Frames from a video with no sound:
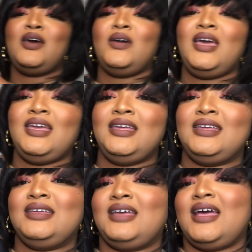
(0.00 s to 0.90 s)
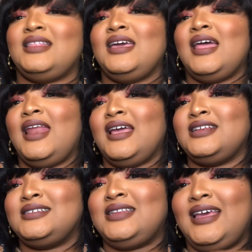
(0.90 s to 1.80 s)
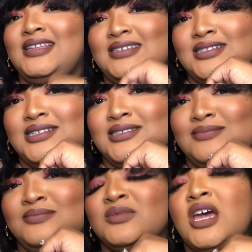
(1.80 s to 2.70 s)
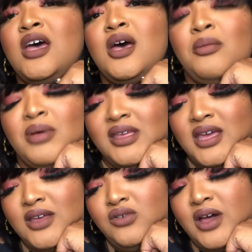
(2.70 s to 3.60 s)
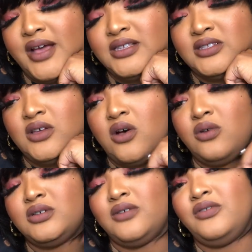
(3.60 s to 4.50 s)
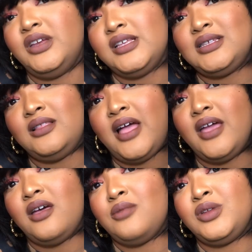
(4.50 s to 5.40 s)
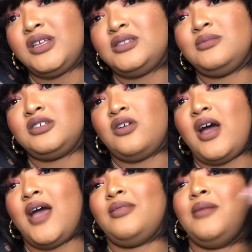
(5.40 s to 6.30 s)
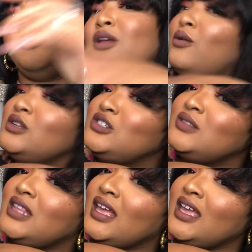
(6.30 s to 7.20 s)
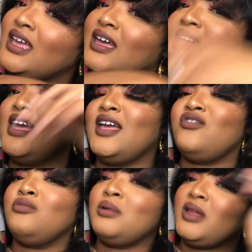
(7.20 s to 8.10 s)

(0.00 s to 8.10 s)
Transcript: Okay? I think I like it just like this. But yeah, you guys, so don't forget to like, comment, and subscribe. Let me know what you think. If you